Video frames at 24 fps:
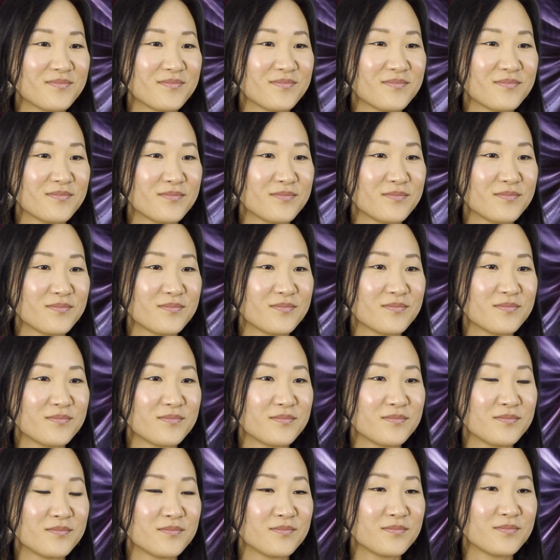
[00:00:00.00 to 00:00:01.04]

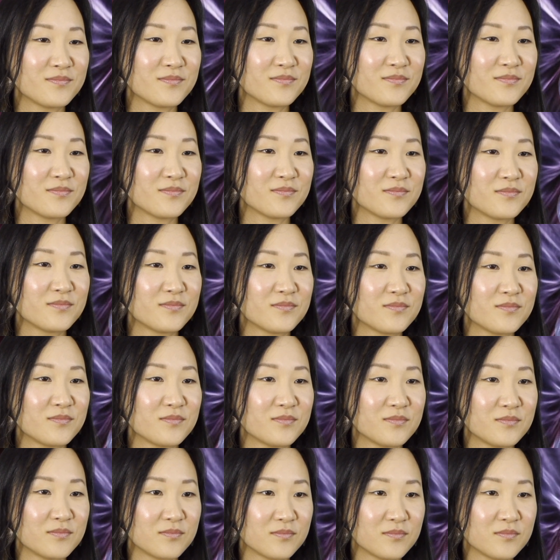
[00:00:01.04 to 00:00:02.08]

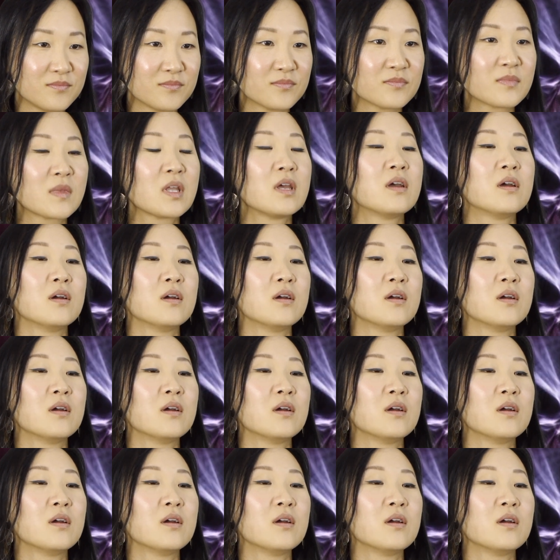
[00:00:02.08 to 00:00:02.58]
(silent)